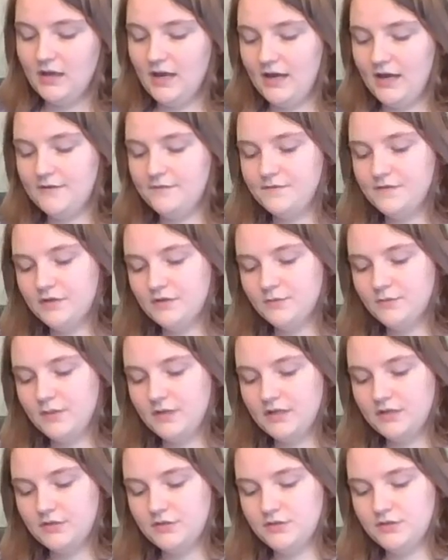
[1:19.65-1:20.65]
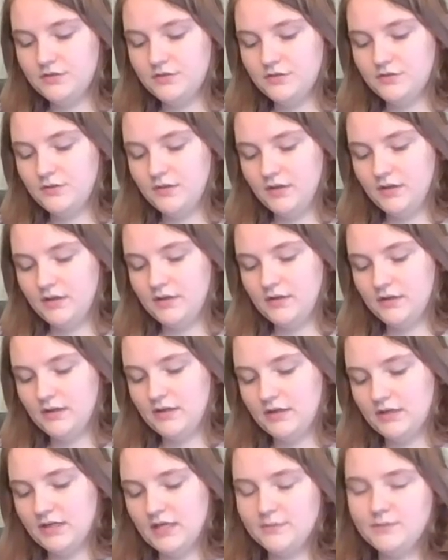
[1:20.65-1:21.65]
I figured we could do
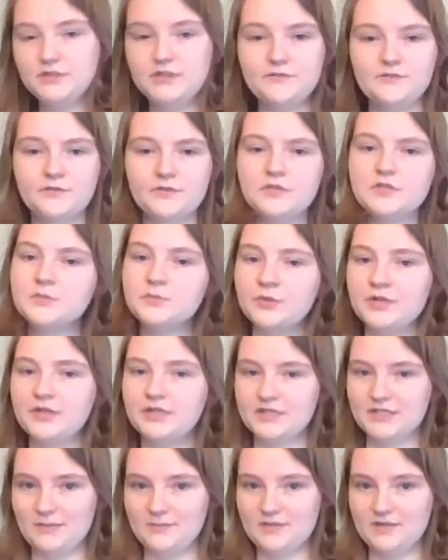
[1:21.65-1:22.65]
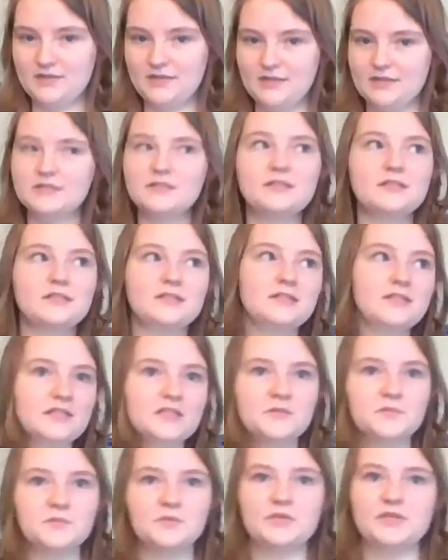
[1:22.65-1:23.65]
a couple different springtime things since it is
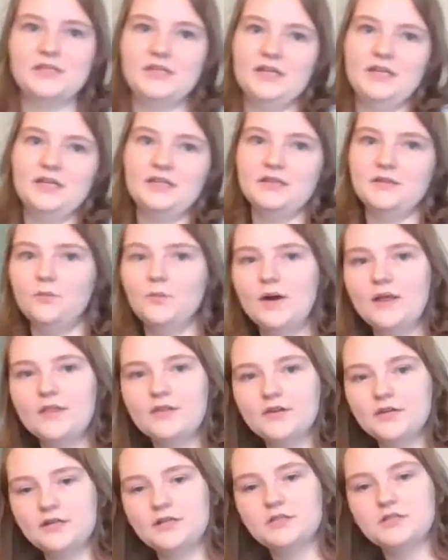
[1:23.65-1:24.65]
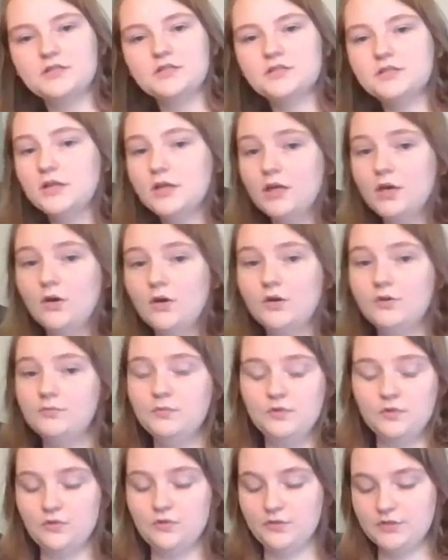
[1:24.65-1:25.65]
spring and the weather is
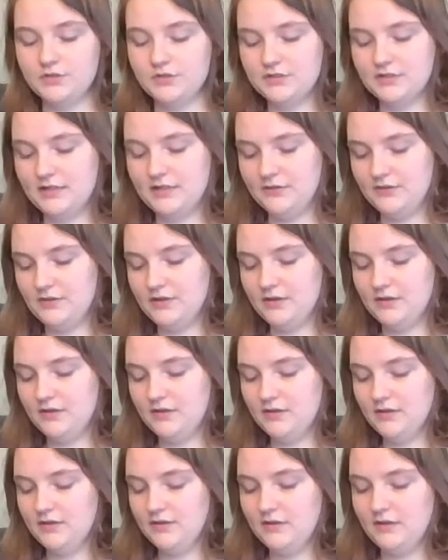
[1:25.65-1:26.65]
gorgeous out there.